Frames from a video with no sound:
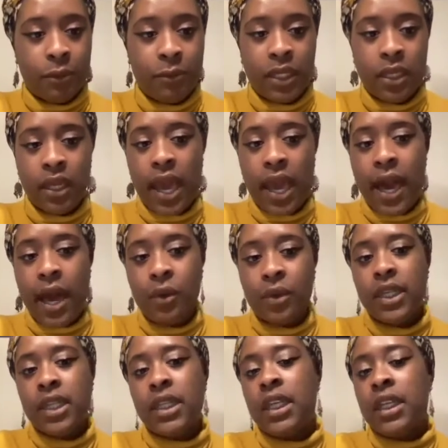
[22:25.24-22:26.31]
be, how
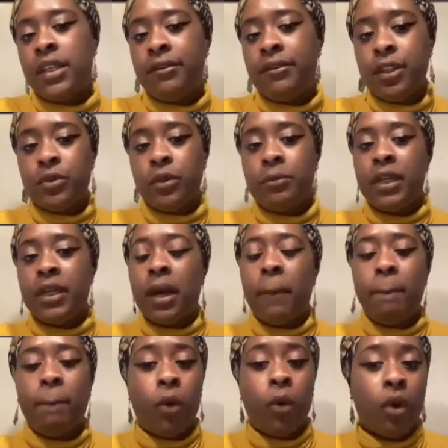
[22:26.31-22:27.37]
can an individual become
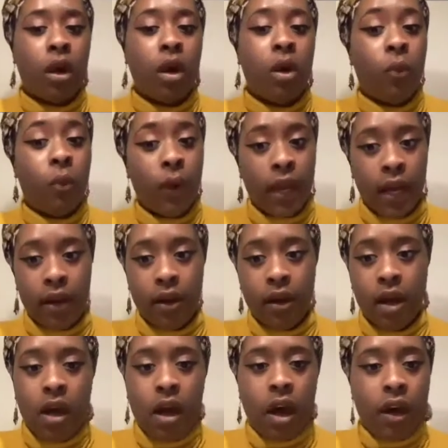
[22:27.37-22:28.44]
more aware
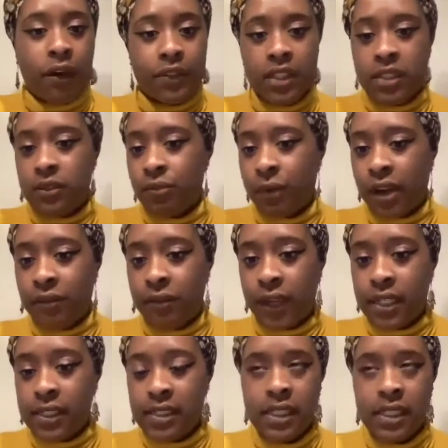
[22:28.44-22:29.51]
of these red
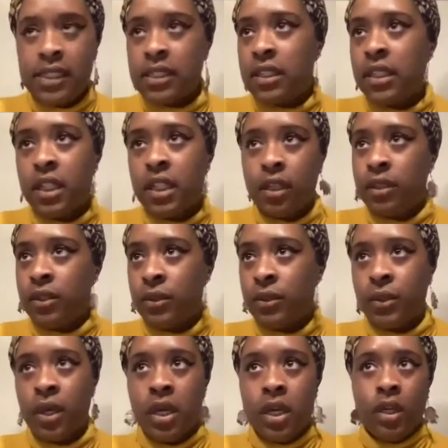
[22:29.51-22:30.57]
flags? This could
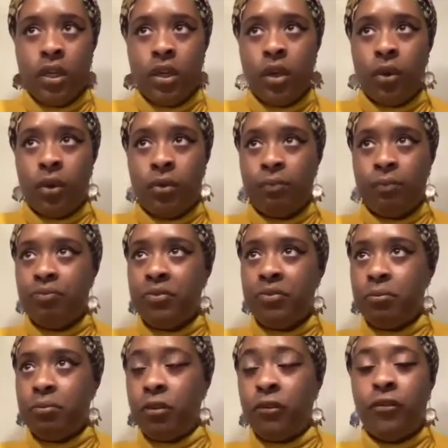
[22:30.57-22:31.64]
include,
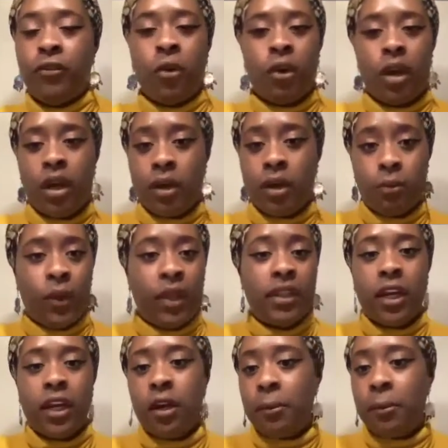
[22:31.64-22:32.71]
before when
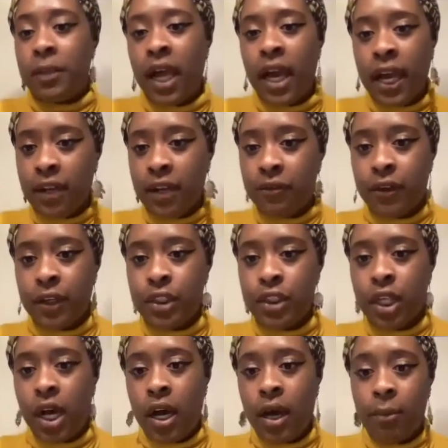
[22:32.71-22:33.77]
they're applying for a
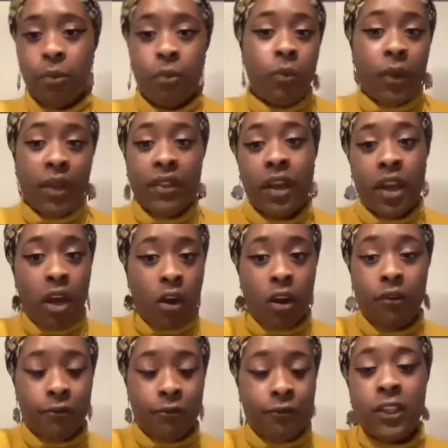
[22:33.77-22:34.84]
job, when they are
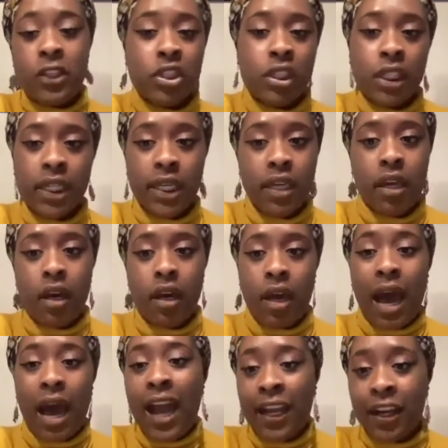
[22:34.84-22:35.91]
officially
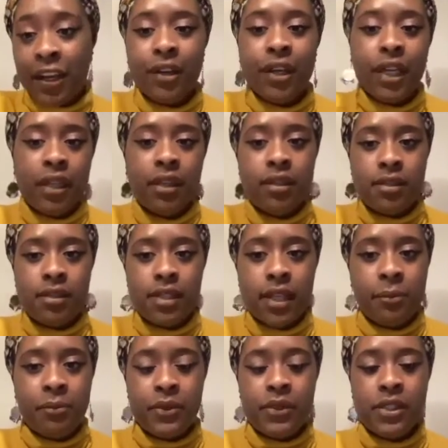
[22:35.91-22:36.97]
hired in
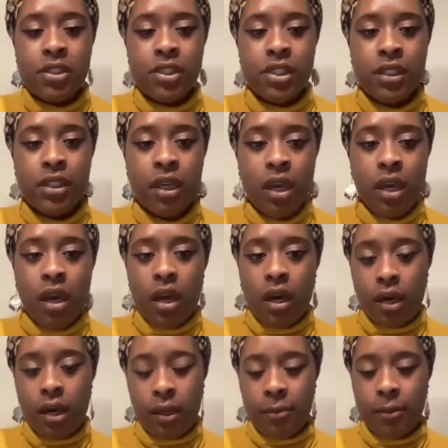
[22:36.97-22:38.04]
said position,
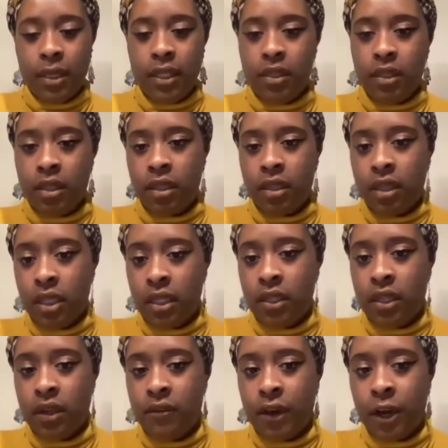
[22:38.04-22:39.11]
in the
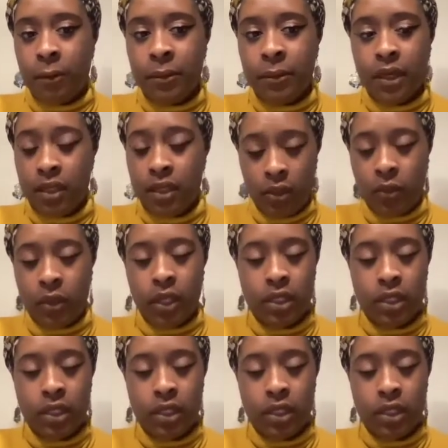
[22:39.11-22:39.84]
environment, in the